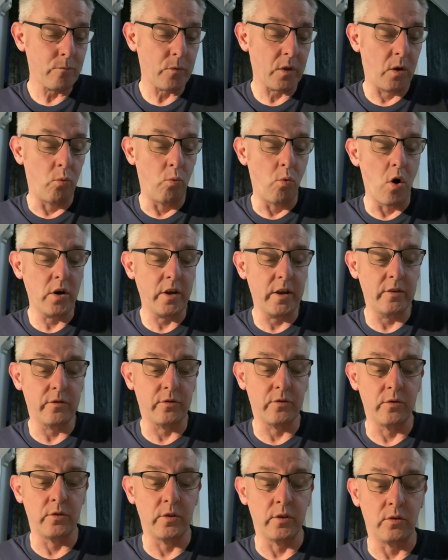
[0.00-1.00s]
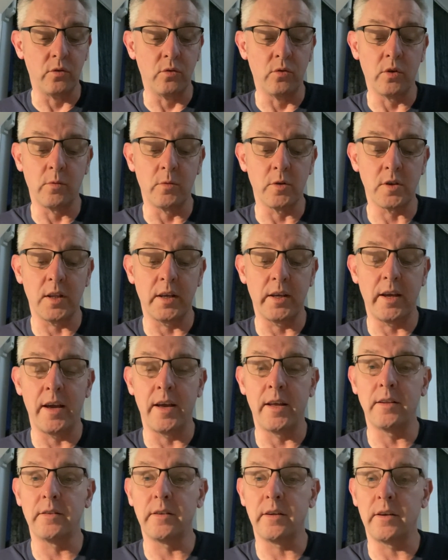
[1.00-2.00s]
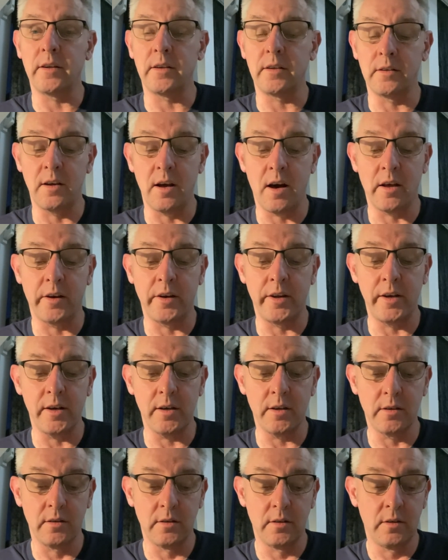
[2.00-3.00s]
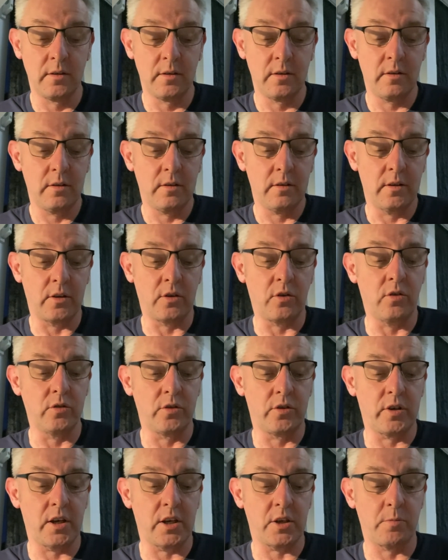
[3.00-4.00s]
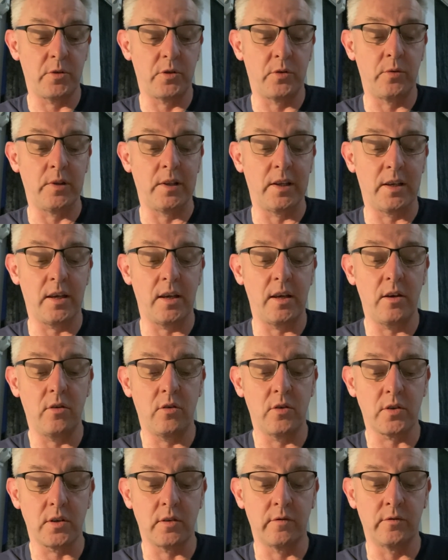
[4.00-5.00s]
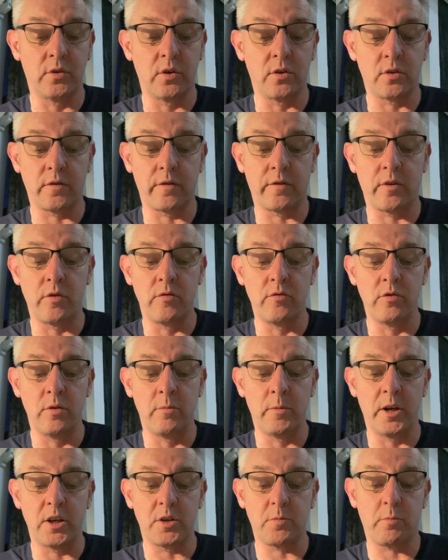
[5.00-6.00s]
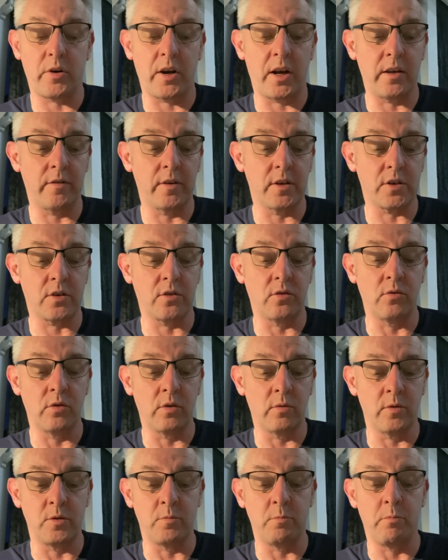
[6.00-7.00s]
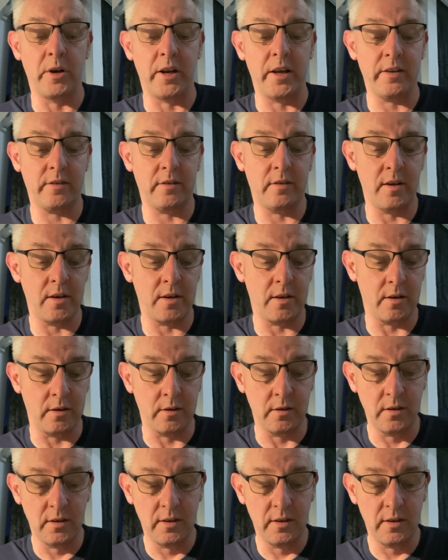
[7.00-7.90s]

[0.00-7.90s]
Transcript: Walking through the door was like entering Narnia. The contrast between the chaos of Doug's front room and his private store was breathtaking.